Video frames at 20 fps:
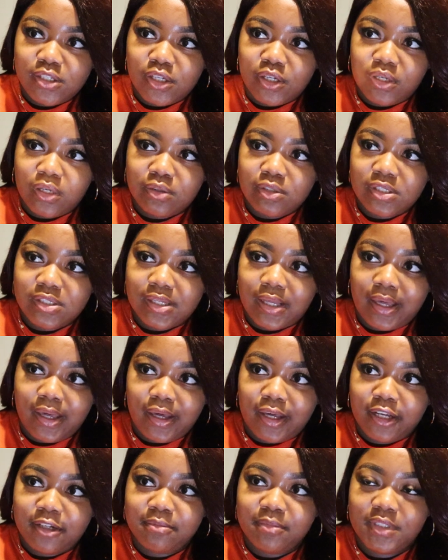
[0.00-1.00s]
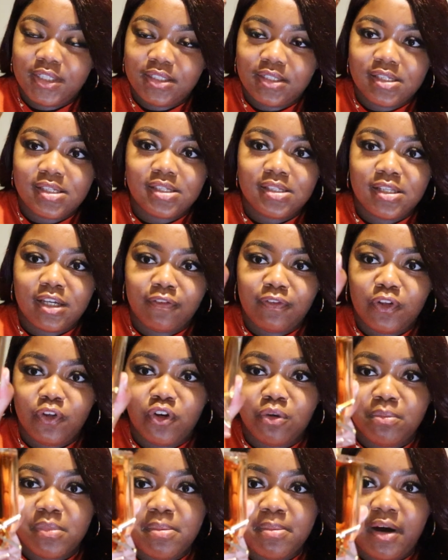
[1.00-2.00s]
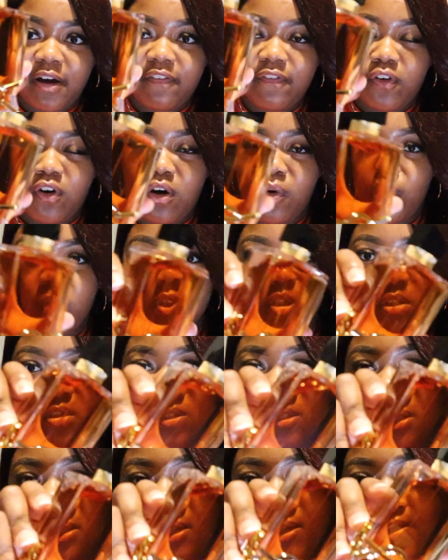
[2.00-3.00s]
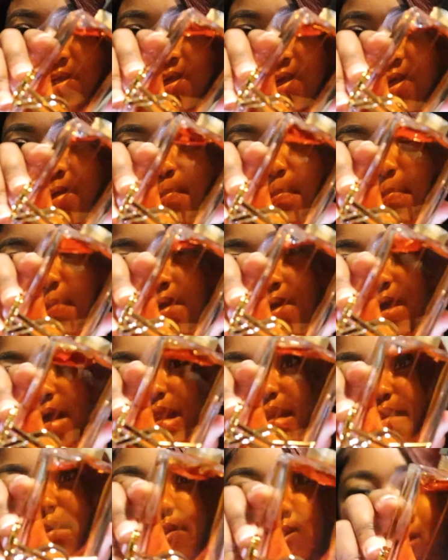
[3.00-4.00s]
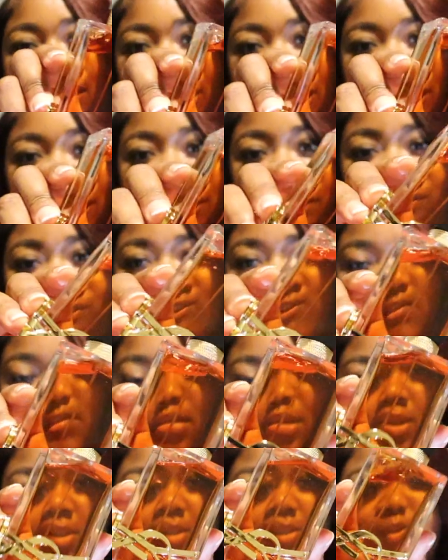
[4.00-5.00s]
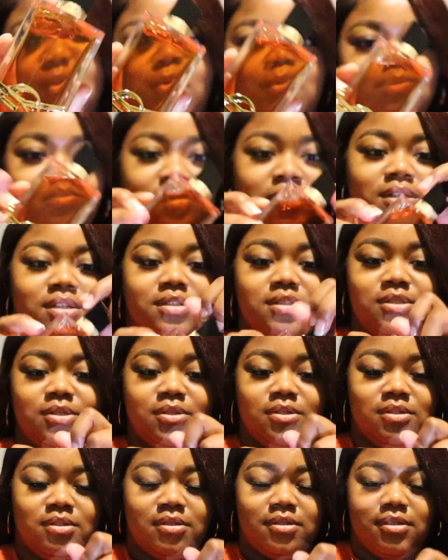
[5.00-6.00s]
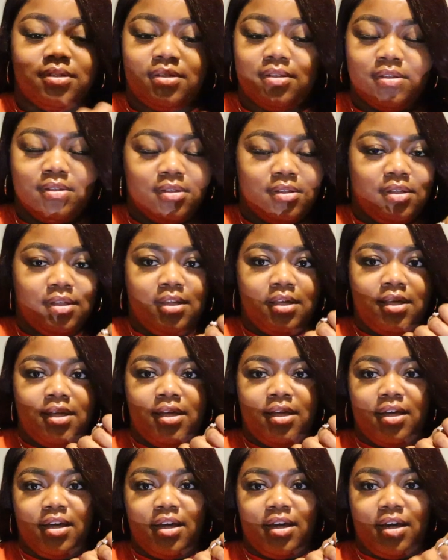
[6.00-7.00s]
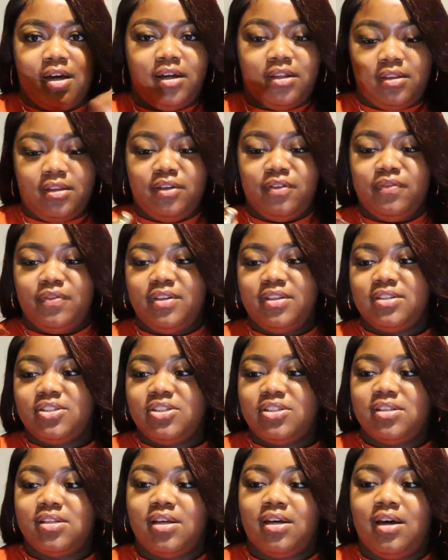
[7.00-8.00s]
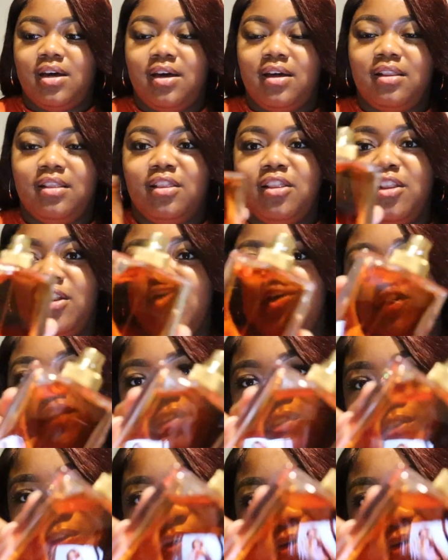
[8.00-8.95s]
So I was just like, hey, this is definitely gonna be my fall winter scent. But I love this so much. Oh, I love it. Just, I love the